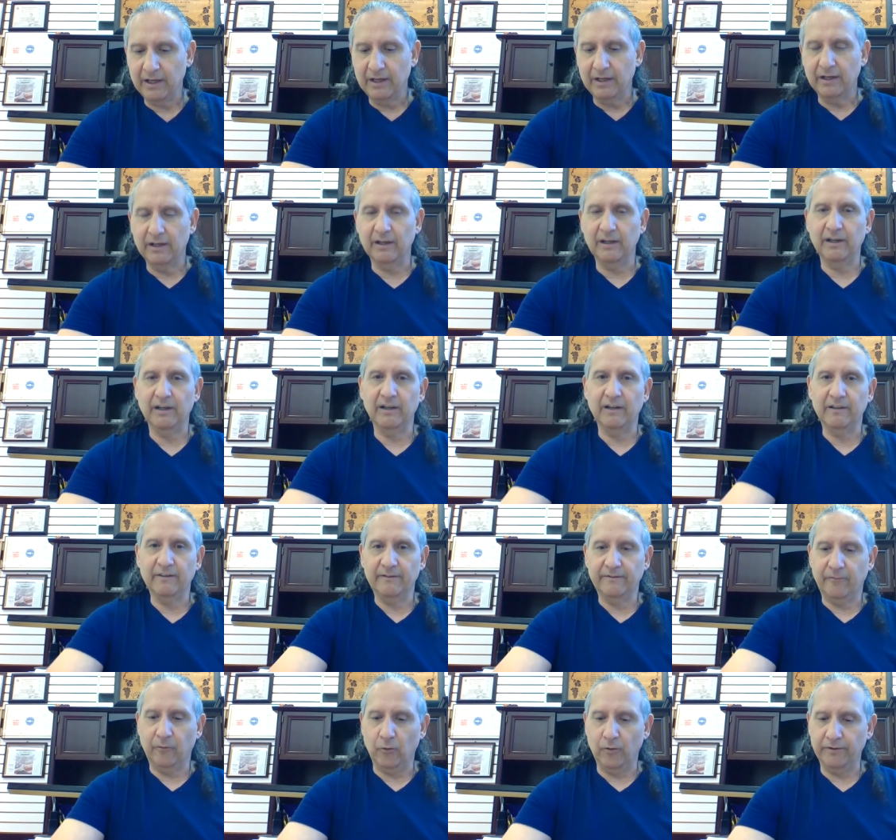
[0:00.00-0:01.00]

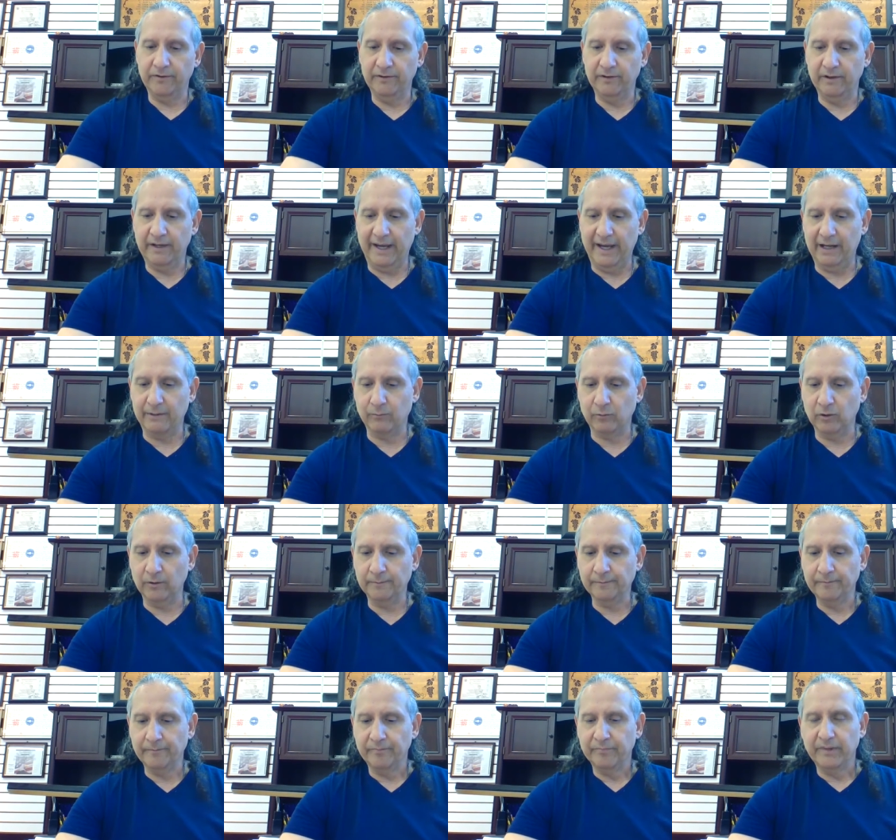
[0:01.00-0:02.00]
for the
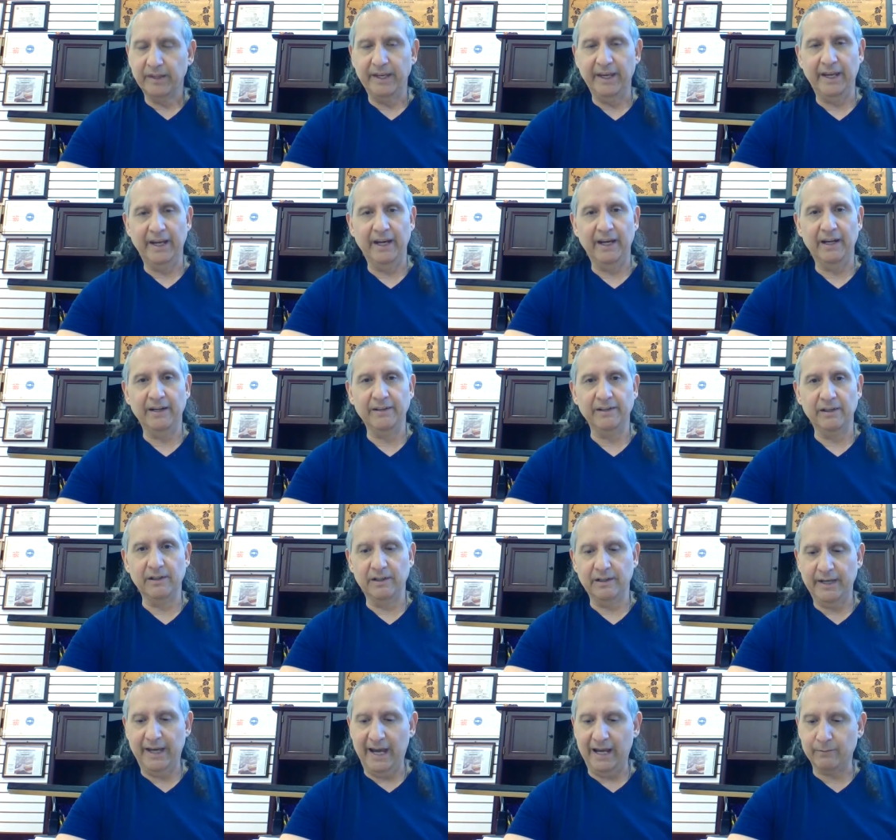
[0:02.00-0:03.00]
admiral. And
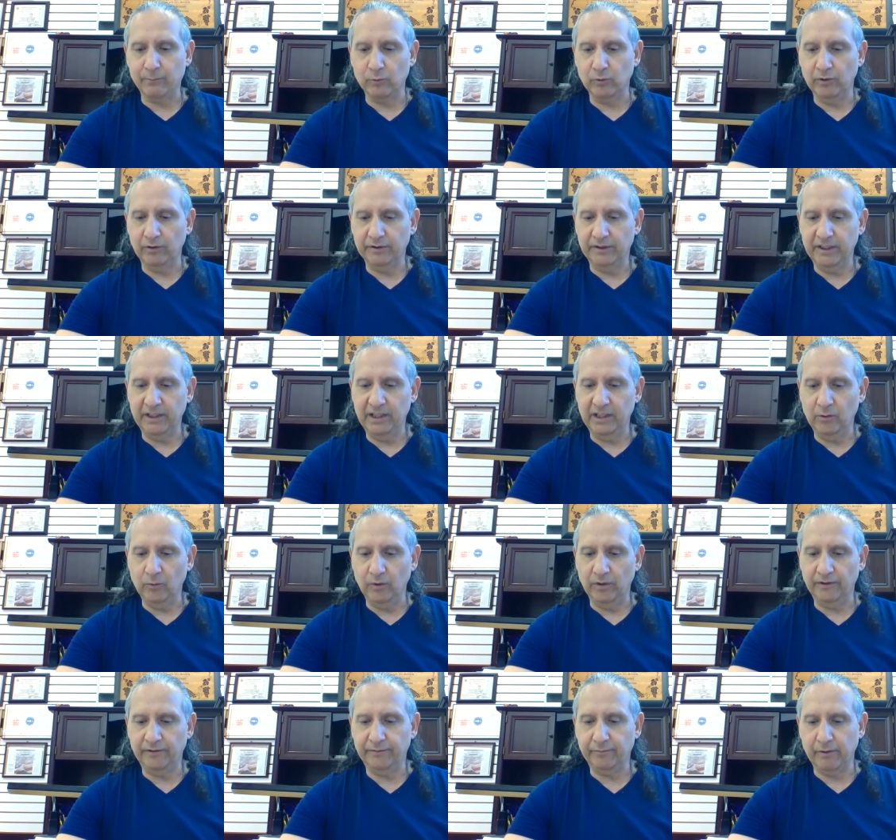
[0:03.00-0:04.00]
Admiral Yi
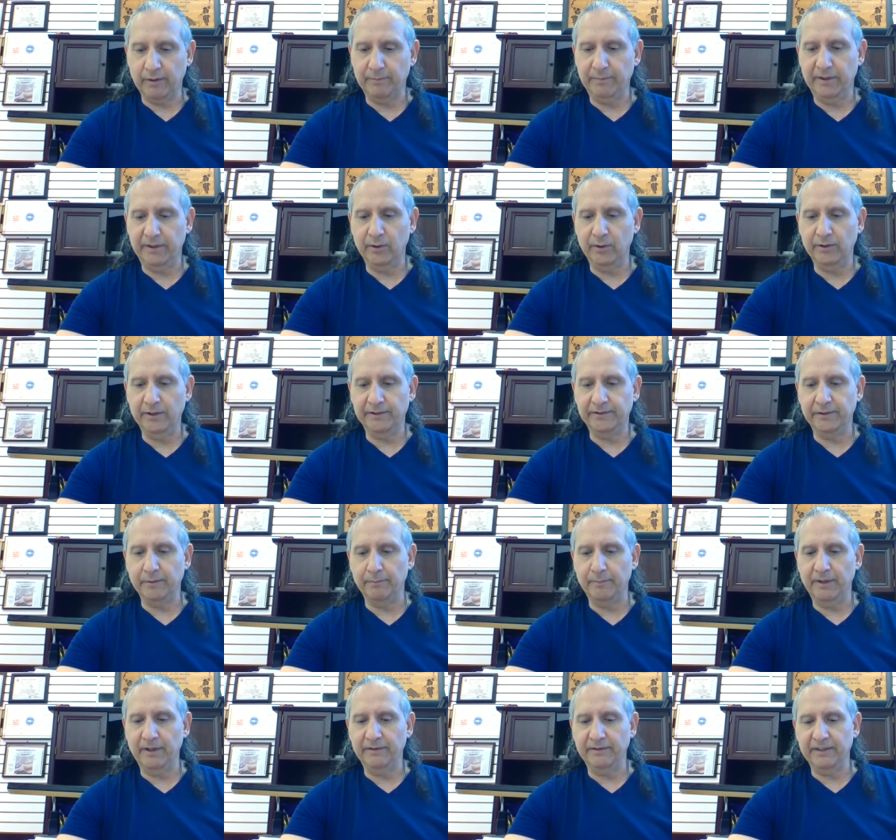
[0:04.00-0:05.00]
was reputed to
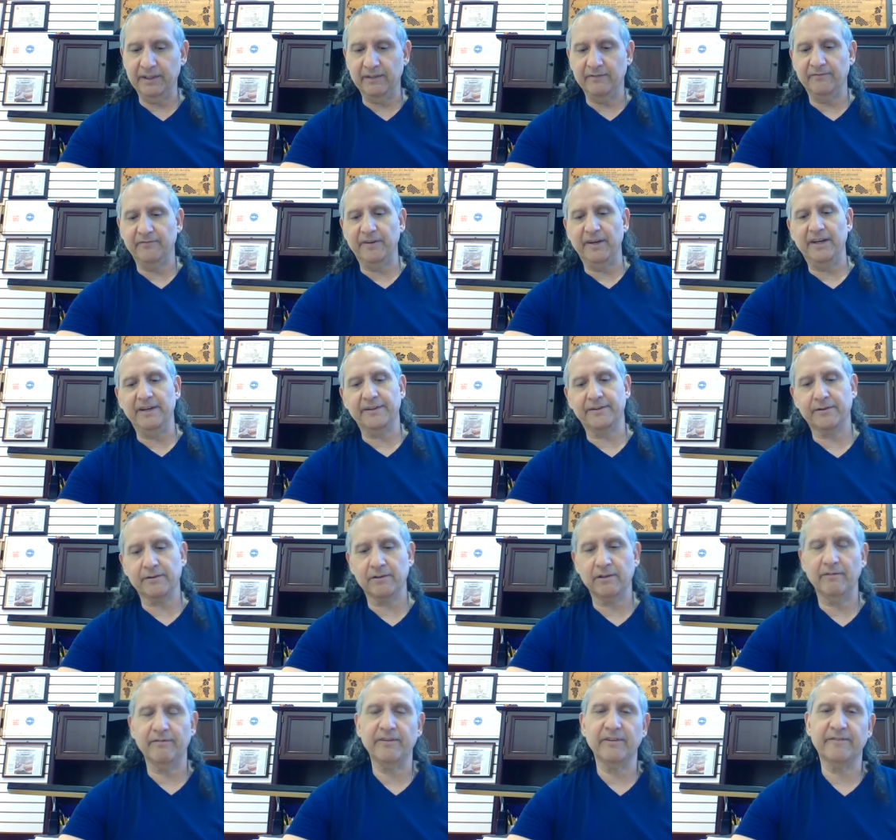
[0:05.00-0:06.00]
be the inventor
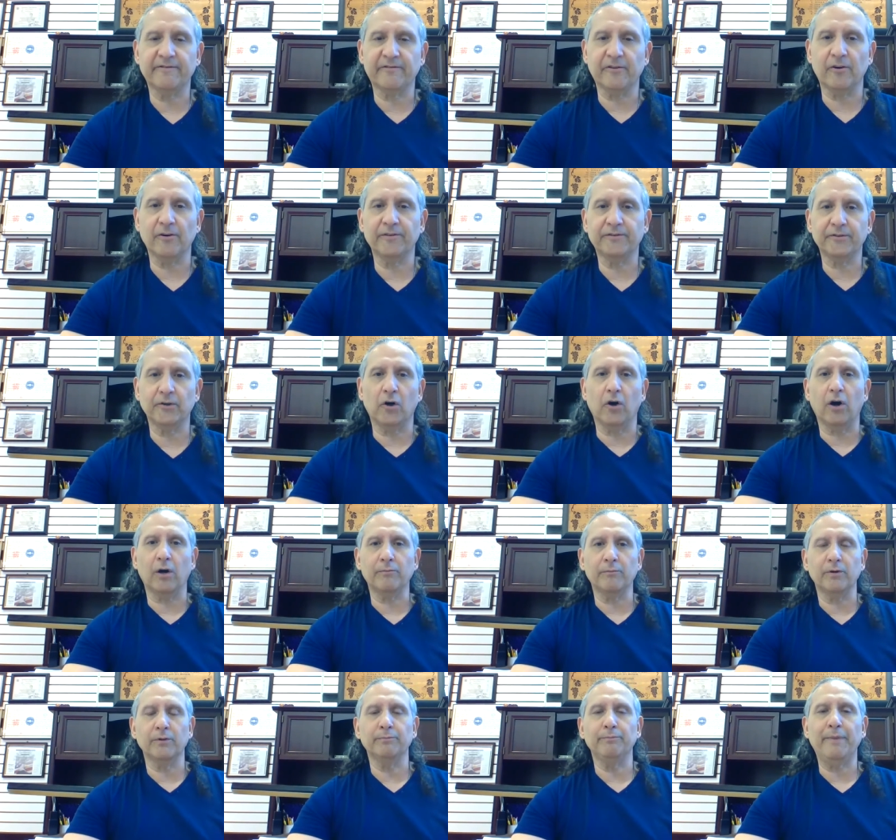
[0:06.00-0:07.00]
of the first
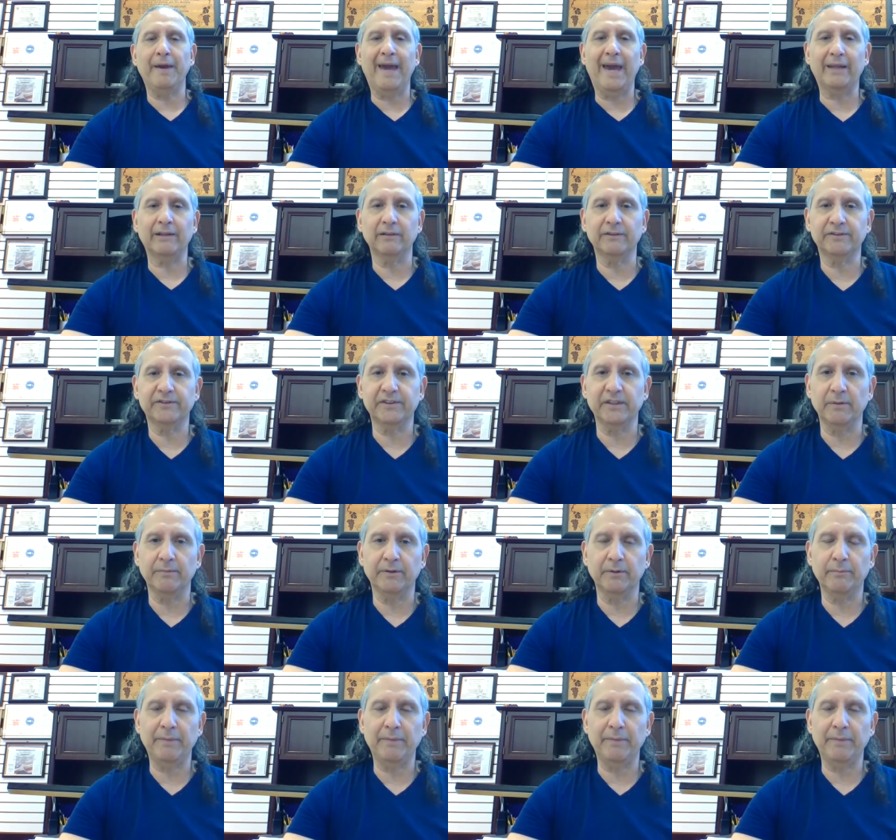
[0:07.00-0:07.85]
armored battleship.